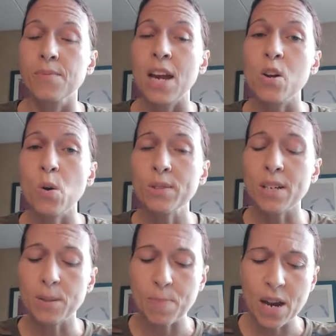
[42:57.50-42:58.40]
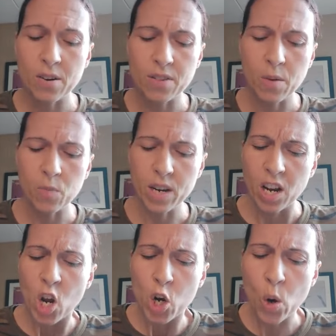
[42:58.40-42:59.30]
and knows us better than
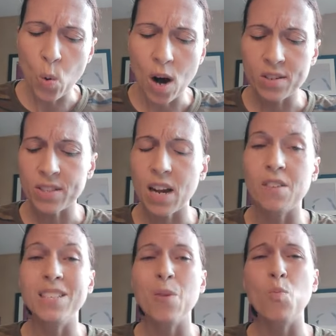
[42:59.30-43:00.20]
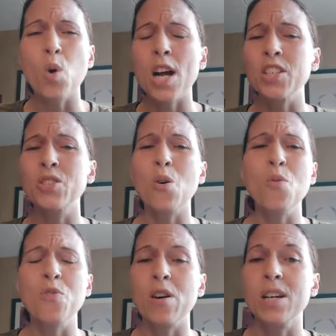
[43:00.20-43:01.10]
we know ourselves and watched
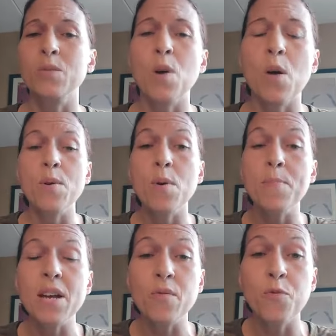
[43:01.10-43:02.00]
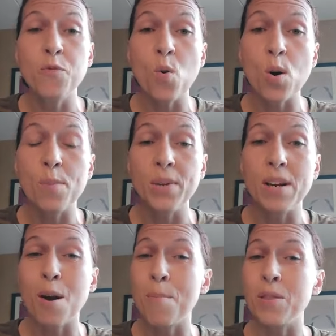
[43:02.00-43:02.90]
over us we were being formed
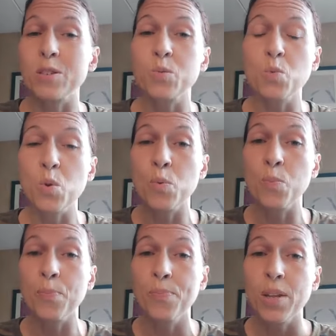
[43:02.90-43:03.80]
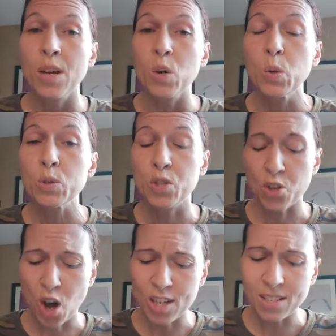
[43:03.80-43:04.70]
in our mother's womb, whose
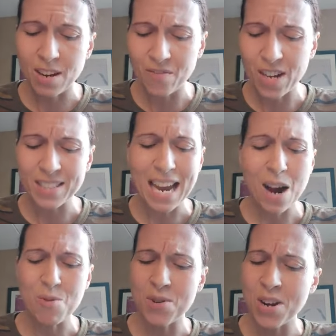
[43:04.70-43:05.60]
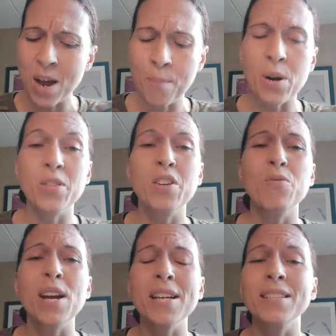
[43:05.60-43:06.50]
thoughts of us outnumber the
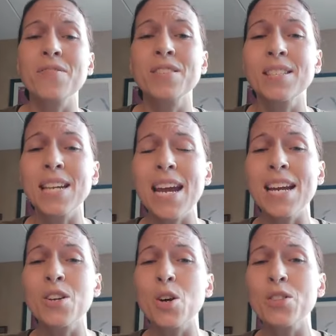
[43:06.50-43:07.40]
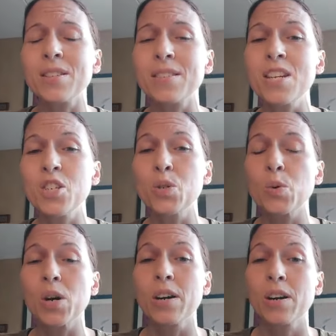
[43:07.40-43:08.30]
grains of sand on the
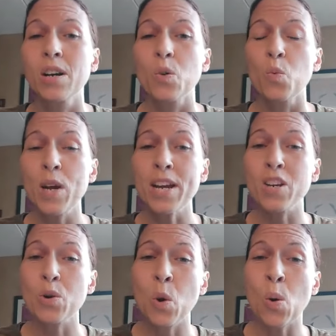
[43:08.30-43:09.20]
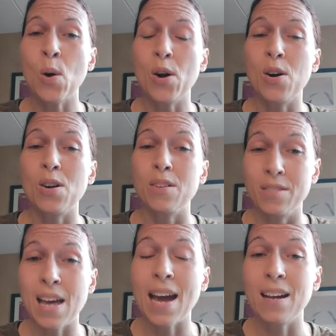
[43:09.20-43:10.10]
seashore. We ignore
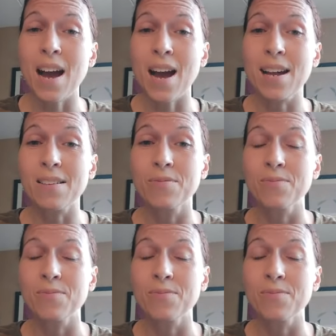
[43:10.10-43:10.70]
that God.